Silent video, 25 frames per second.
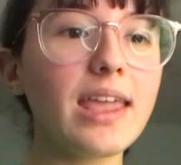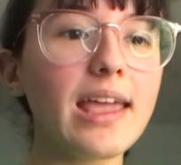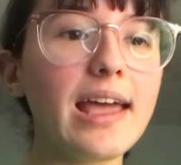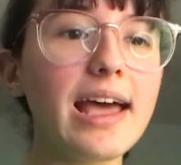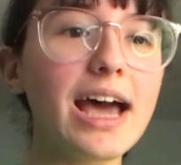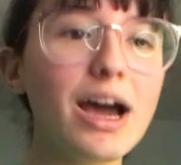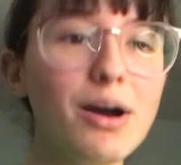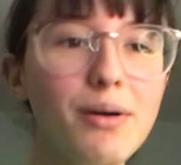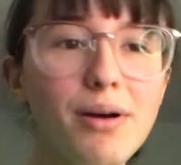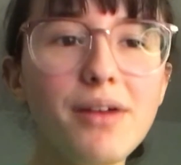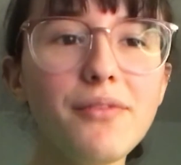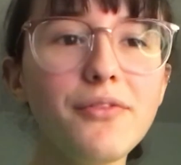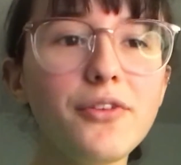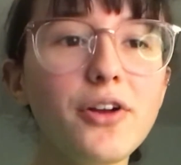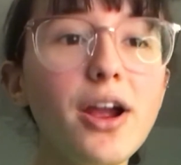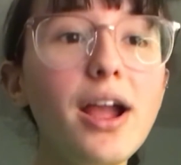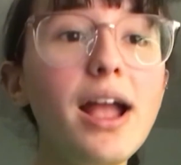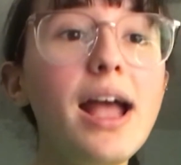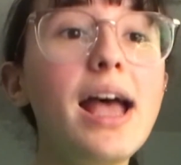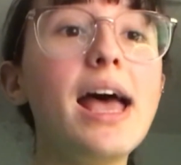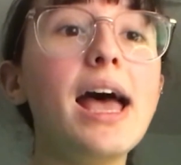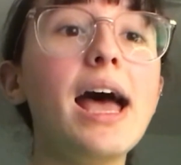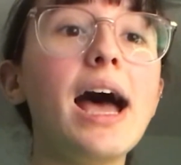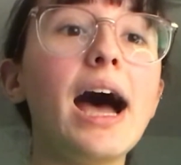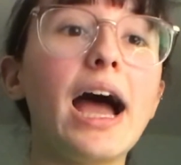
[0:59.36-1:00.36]
However,
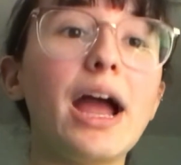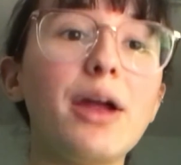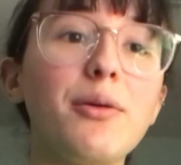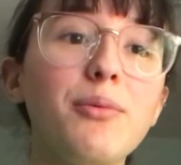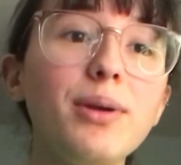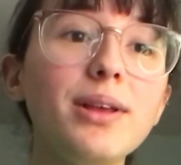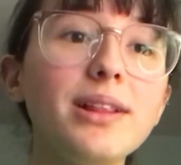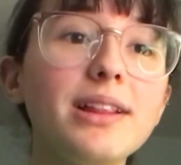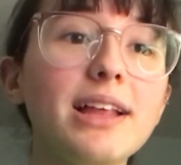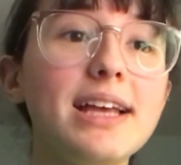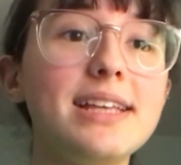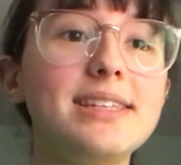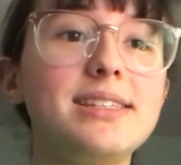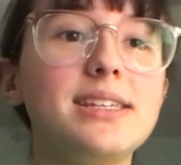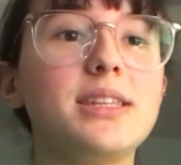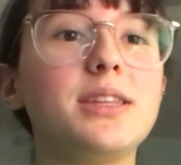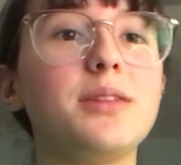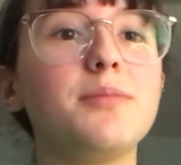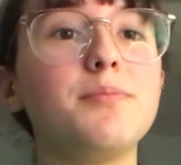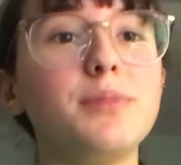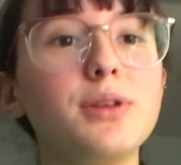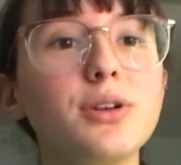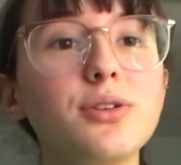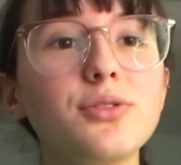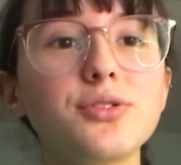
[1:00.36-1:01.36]
I realized that the
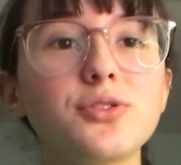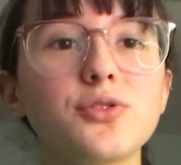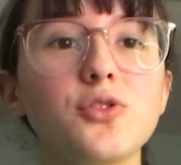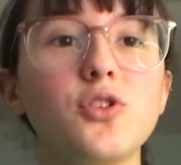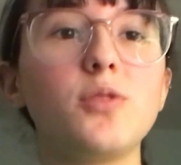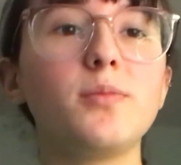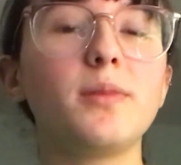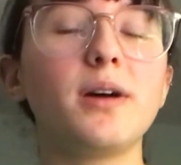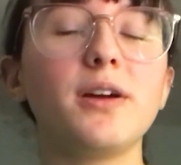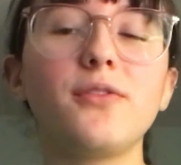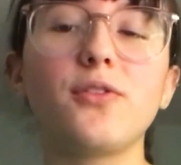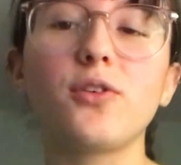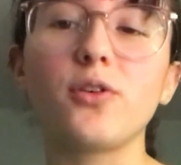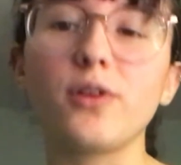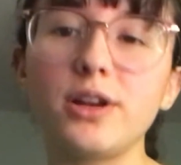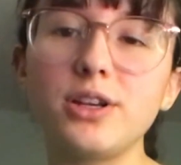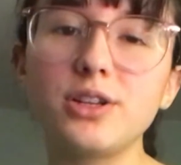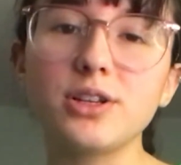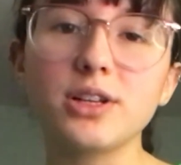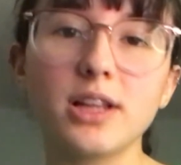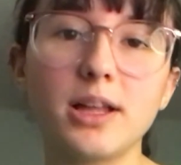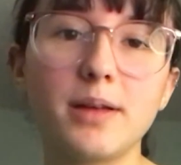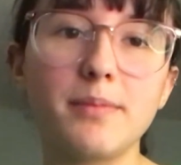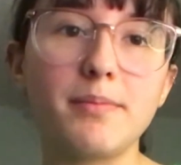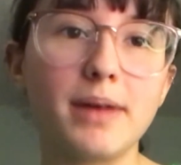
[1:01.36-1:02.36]
middle school my 4-H
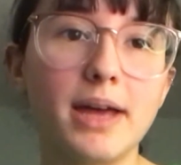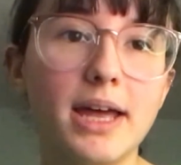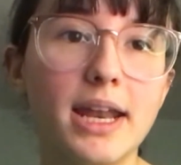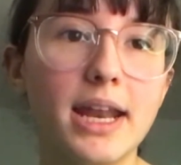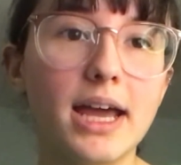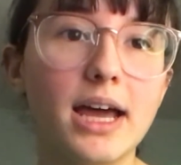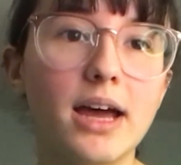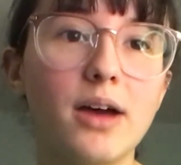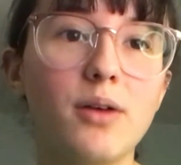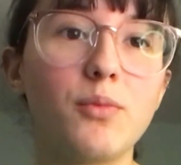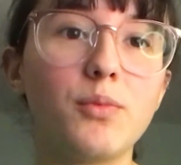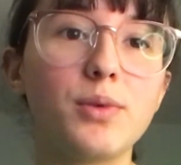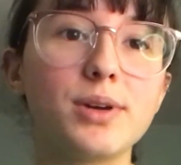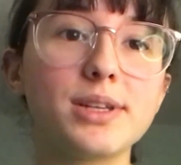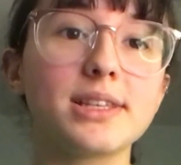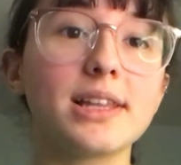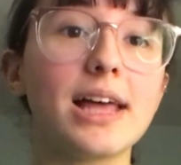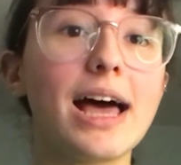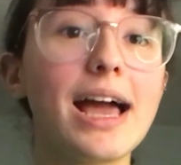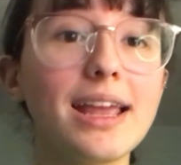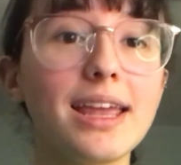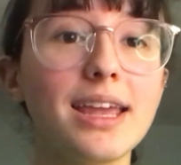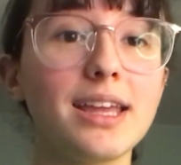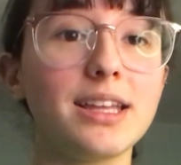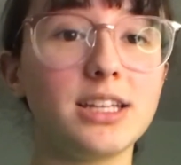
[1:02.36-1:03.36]
club met at was
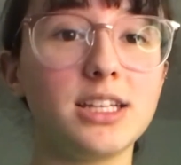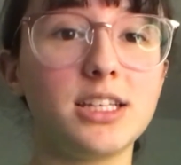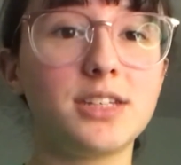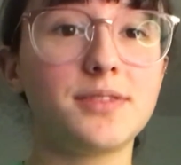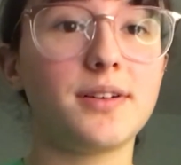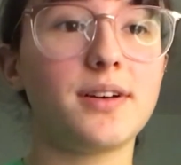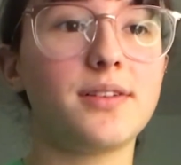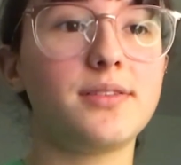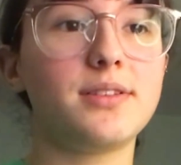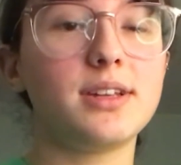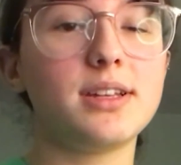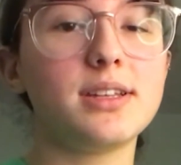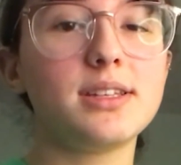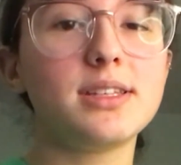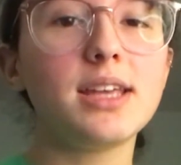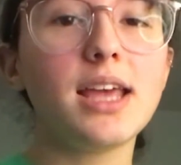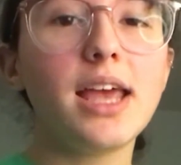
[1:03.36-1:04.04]
lacking these fountains.